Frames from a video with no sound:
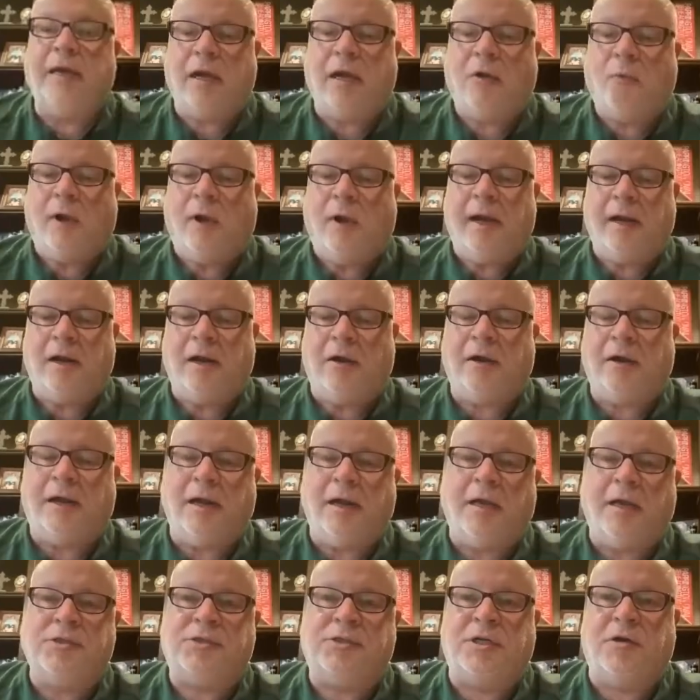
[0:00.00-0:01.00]
Wade, our
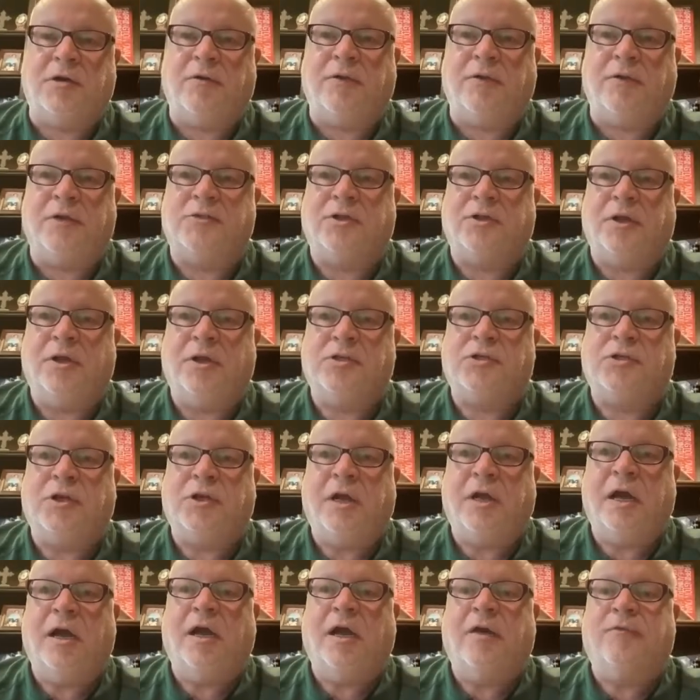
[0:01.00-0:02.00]
guest here on this
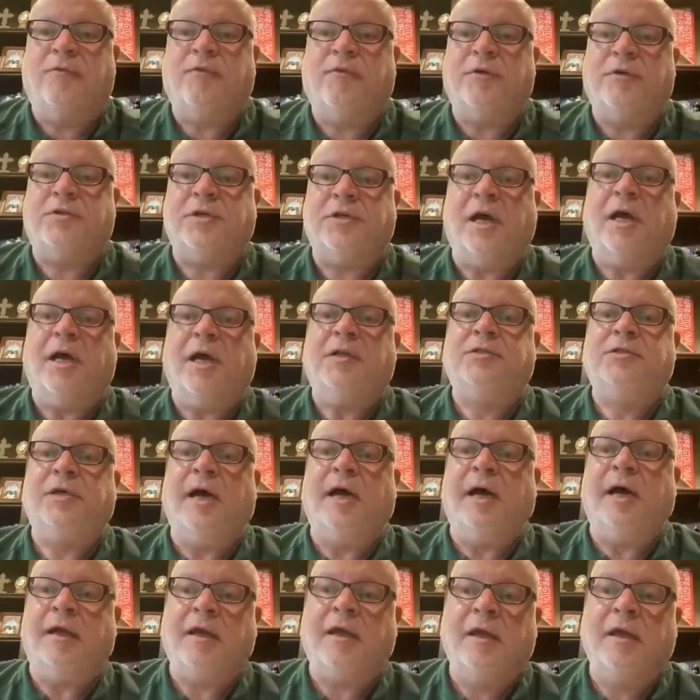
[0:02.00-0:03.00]
edition of Todd
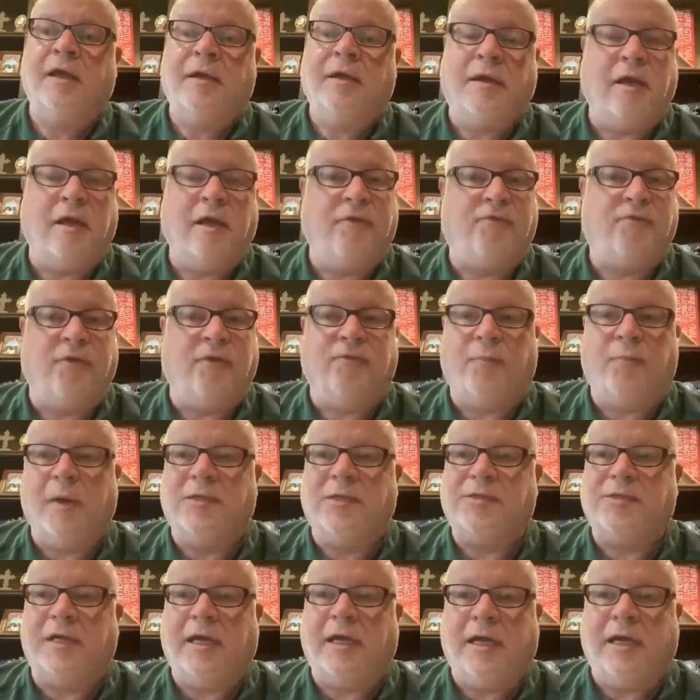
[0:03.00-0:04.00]
Talk. And if you've
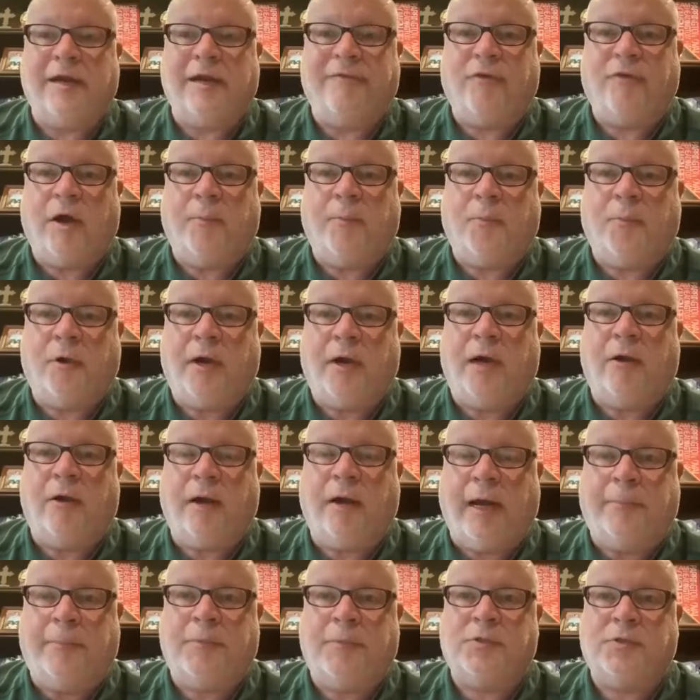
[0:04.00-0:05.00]
missed any of our prior
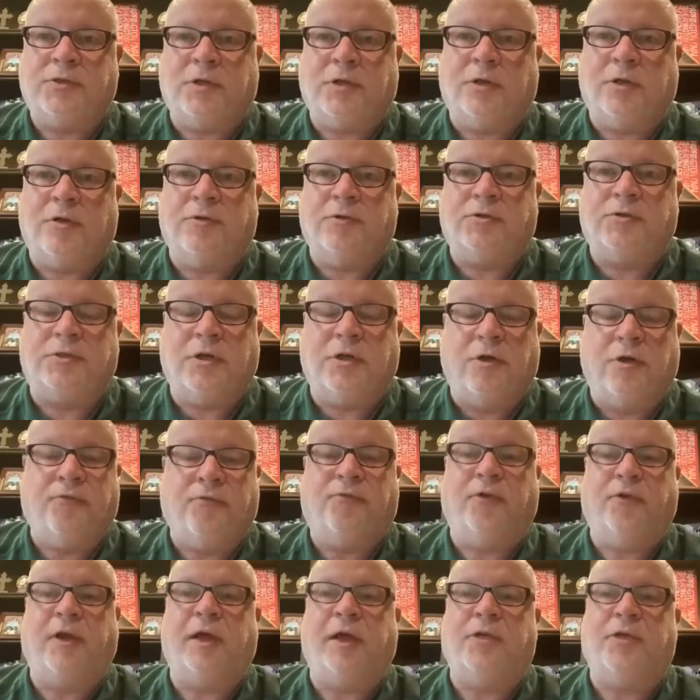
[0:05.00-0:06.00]
episodes,
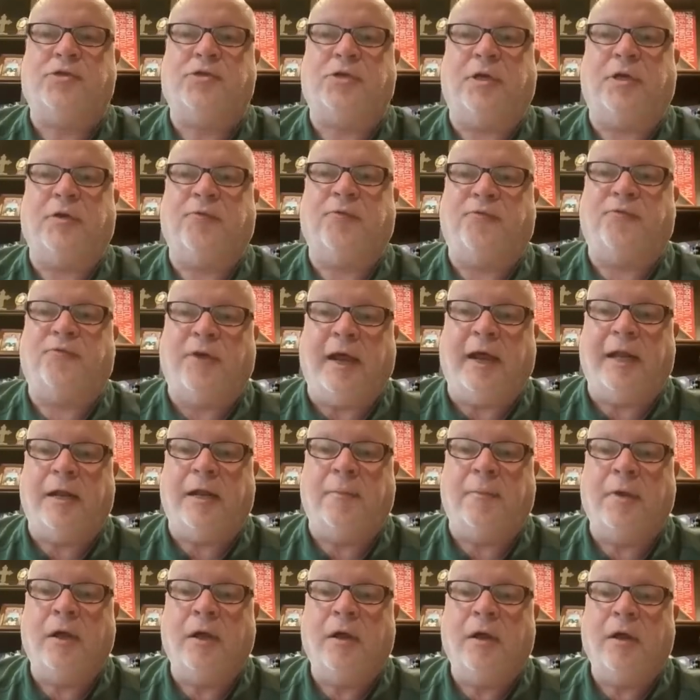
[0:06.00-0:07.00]
don't forget you can find
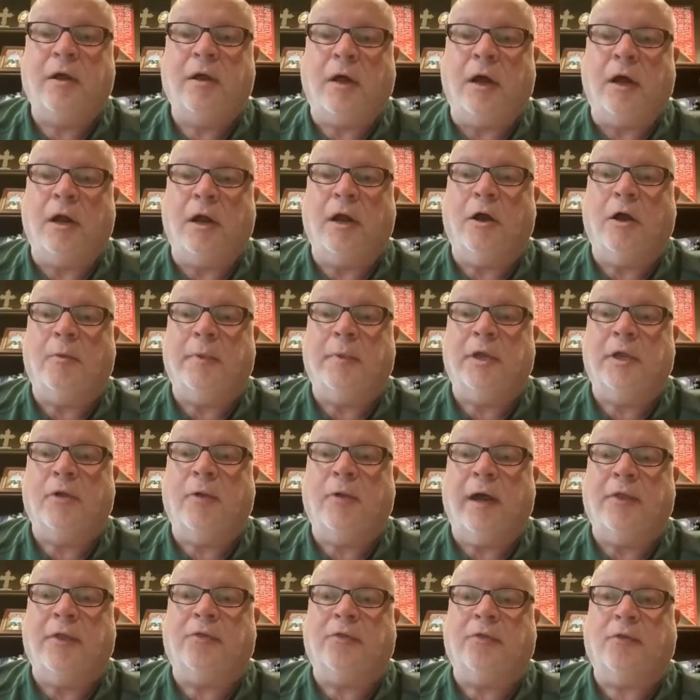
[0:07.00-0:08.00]
them on
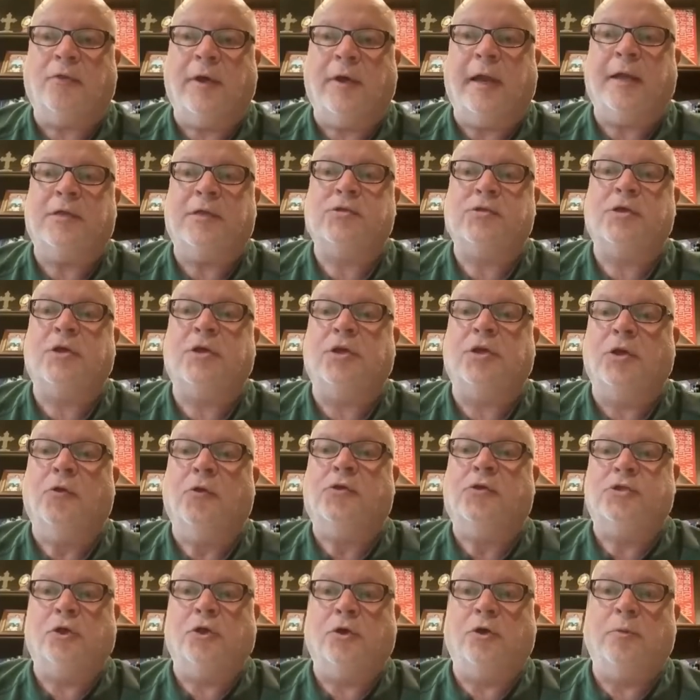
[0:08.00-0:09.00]
OBU Athletics'
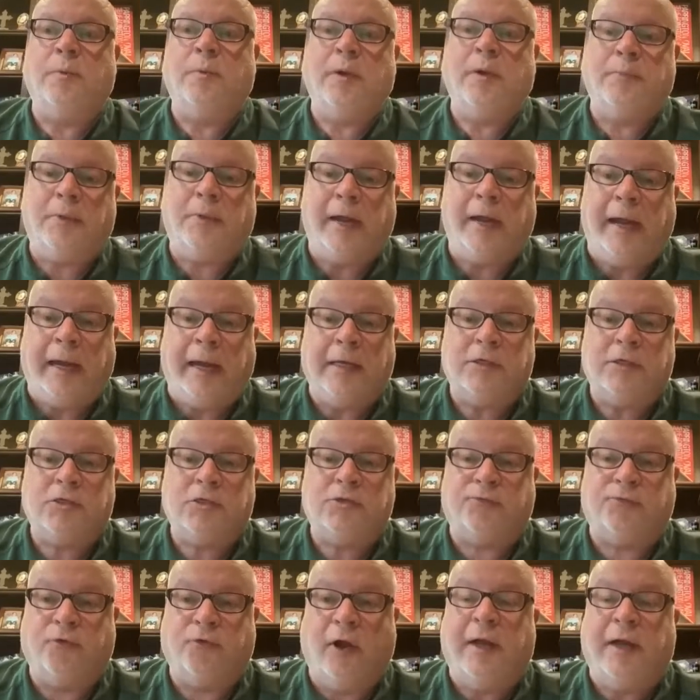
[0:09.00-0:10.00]
YouTube
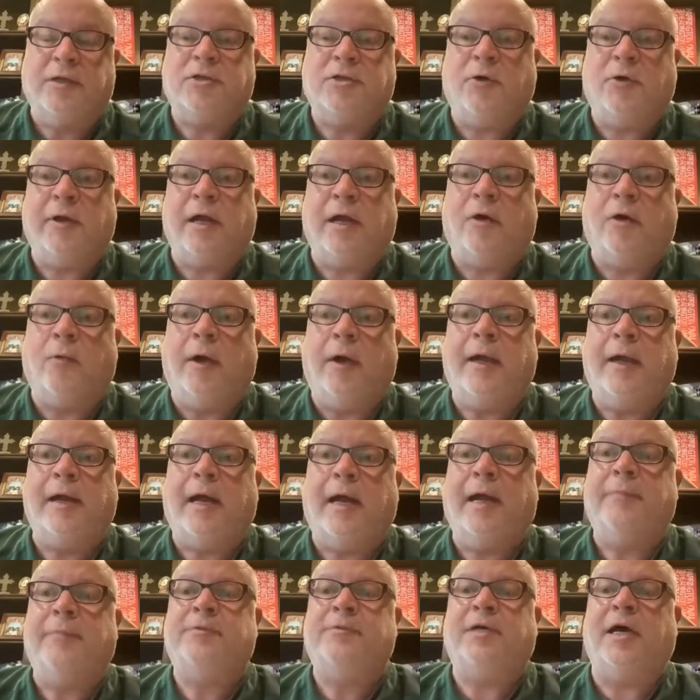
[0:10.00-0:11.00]
page. For Antonio Wade,
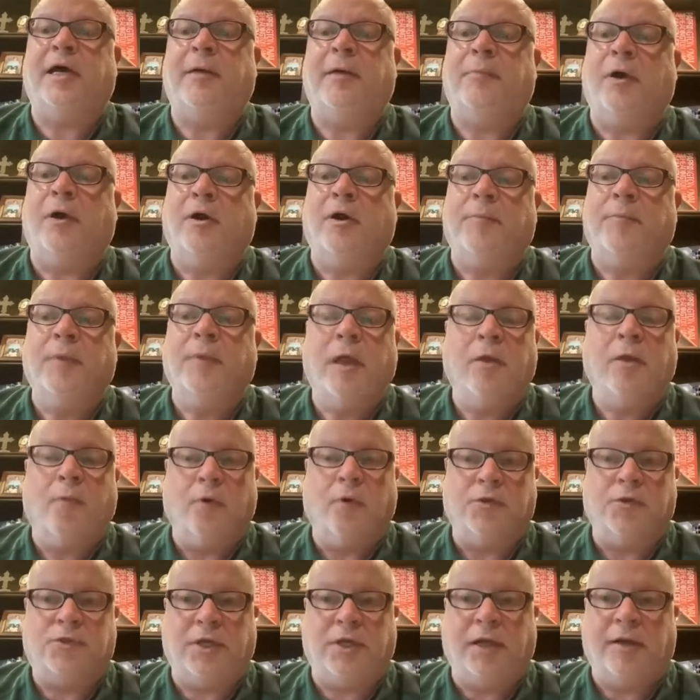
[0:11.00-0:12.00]
I'm Todd Miller.
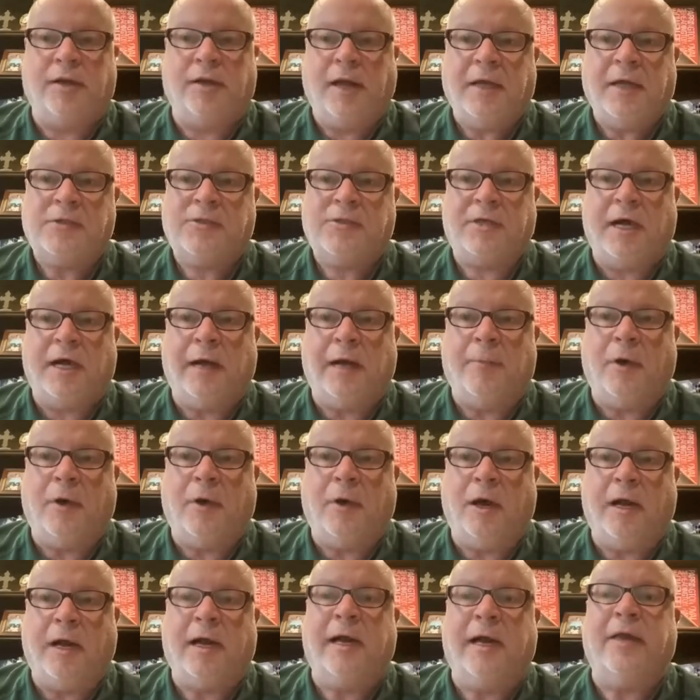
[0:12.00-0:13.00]
We'll see you next time
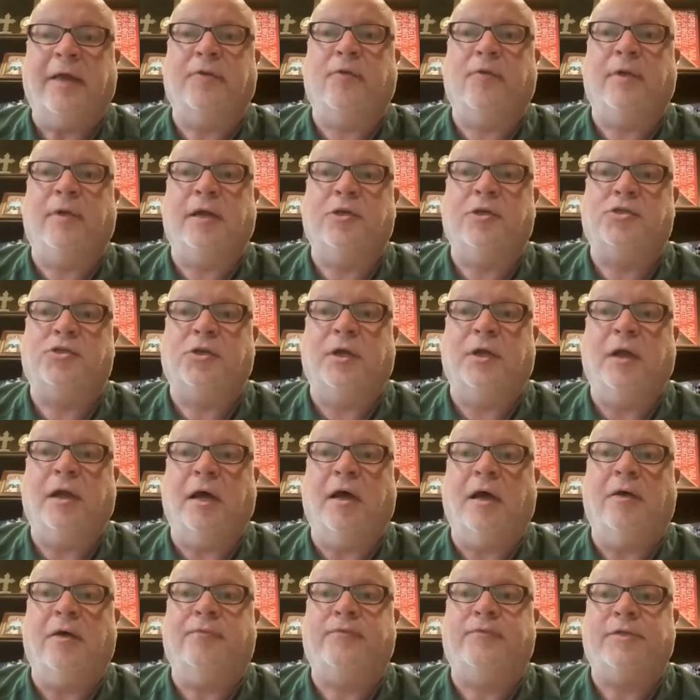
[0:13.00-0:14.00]
on another edition
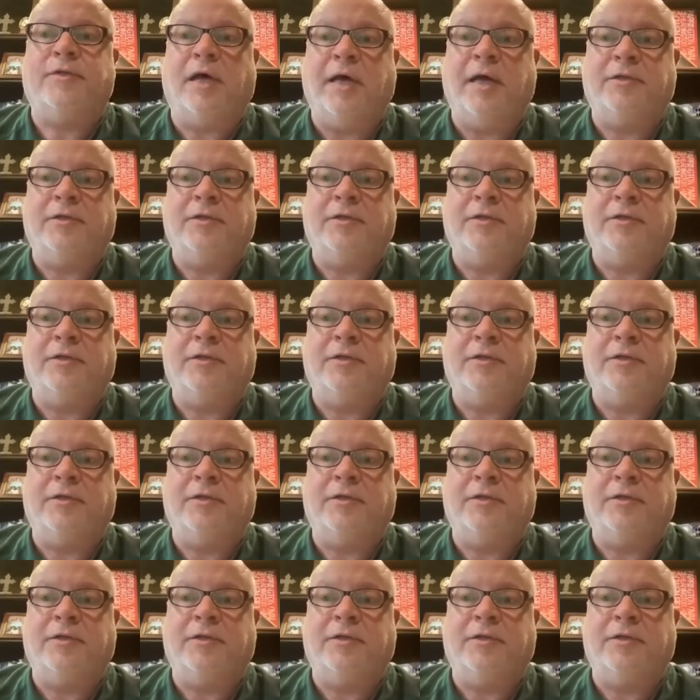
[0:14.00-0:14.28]
of Todd Talk.